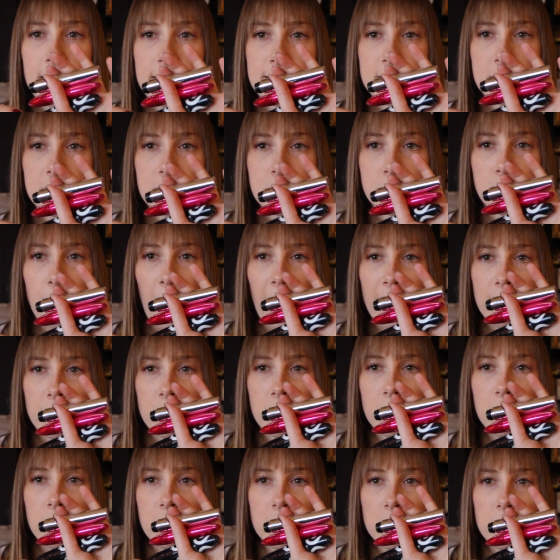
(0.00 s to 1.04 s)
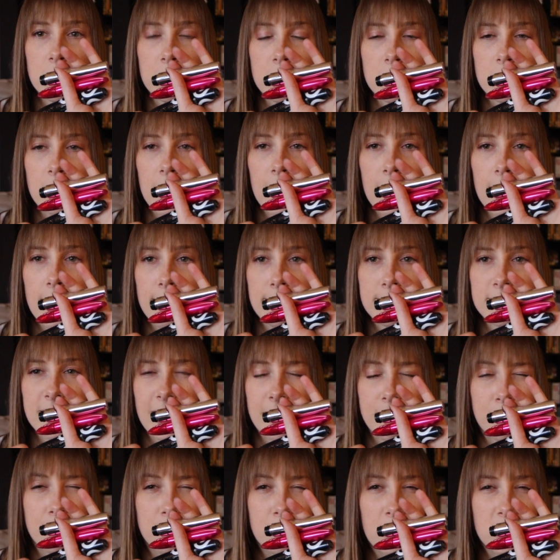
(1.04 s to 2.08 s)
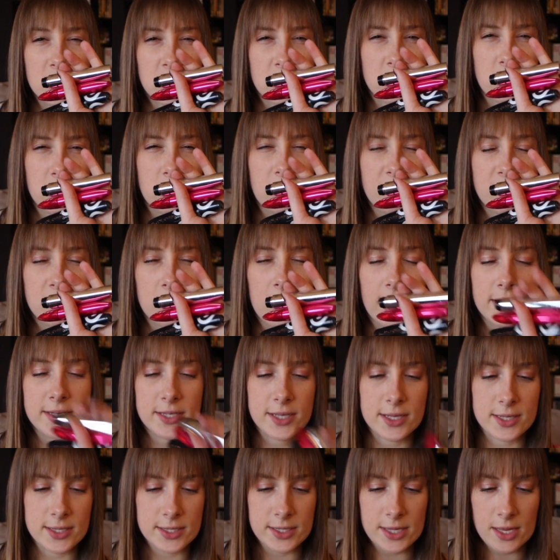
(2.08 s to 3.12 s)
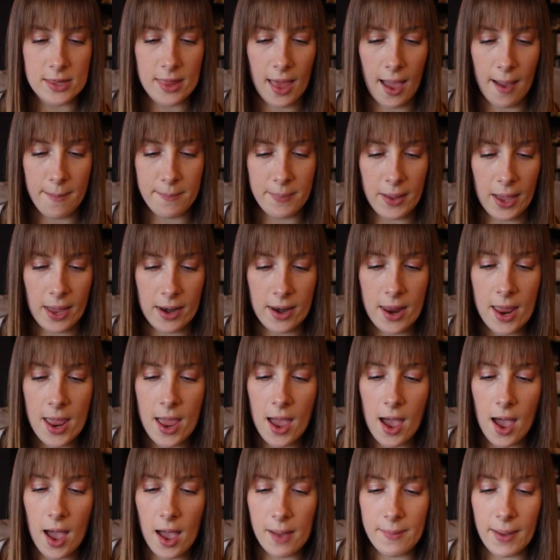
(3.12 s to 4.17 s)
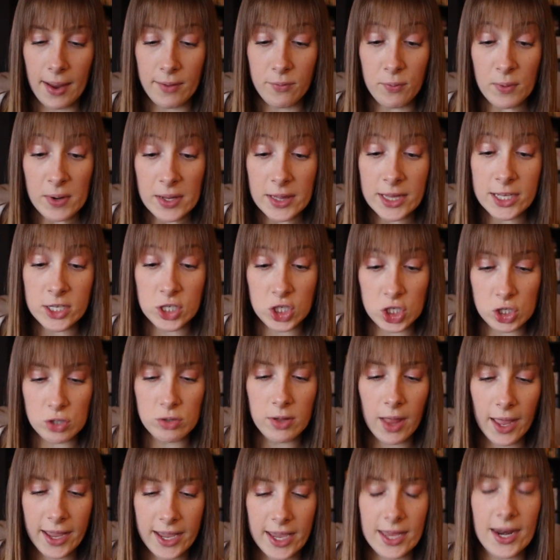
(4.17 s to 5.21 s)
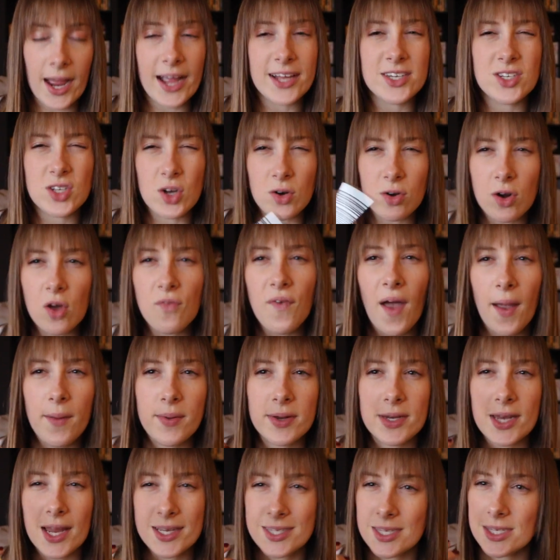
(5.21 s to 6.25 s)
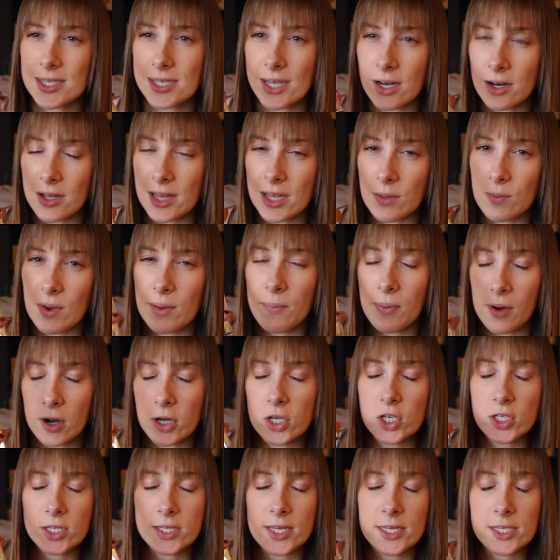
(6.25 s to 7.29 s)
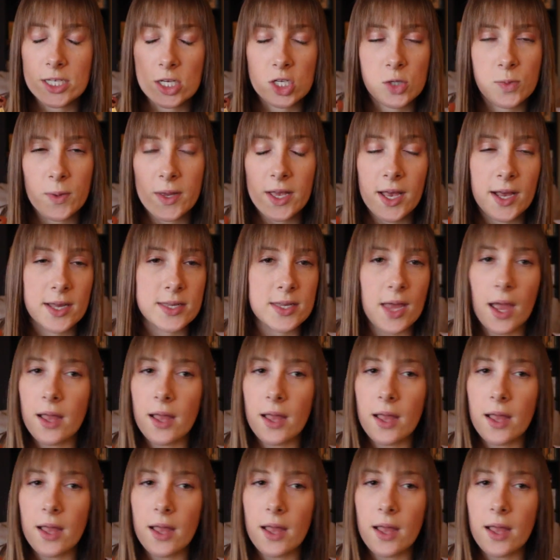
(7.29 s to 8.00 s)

like a spiral type brush. I don't know if you guys can see that, but I really do like it. I don't know if I would necessarily repurchase this just because